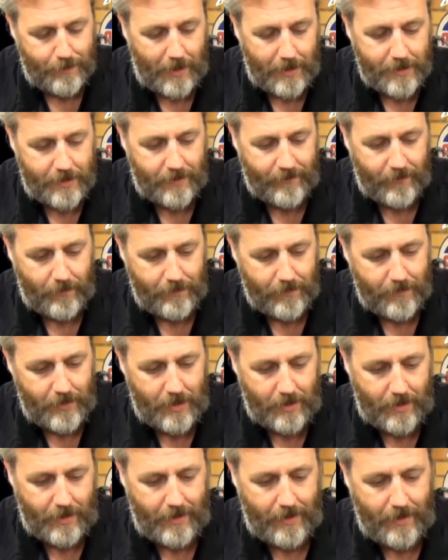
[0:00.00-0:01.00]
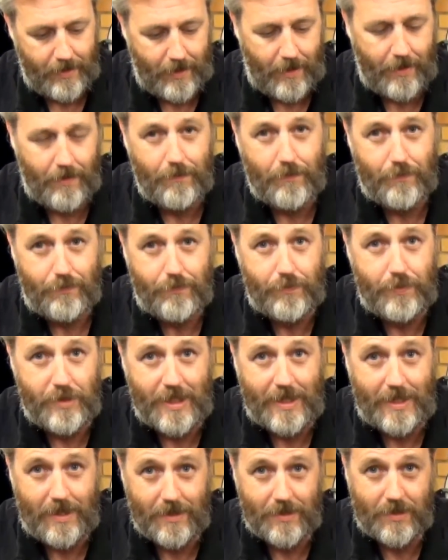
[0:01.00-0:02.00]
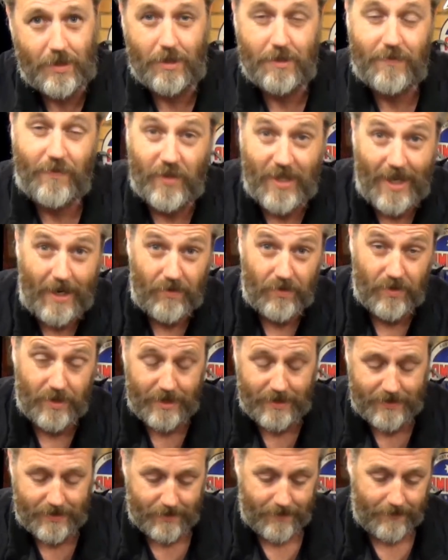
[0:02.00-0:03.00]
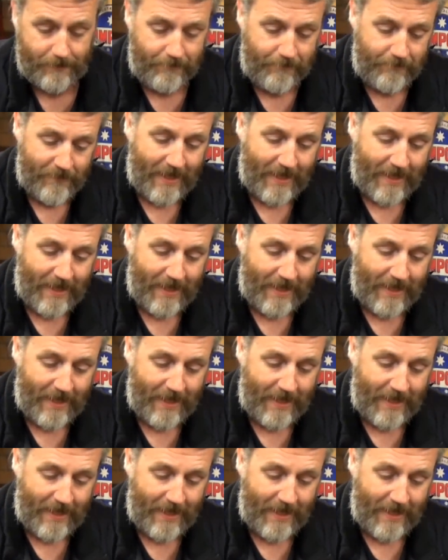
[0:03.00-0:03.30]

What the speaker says: Most of them are, particular size for that reason.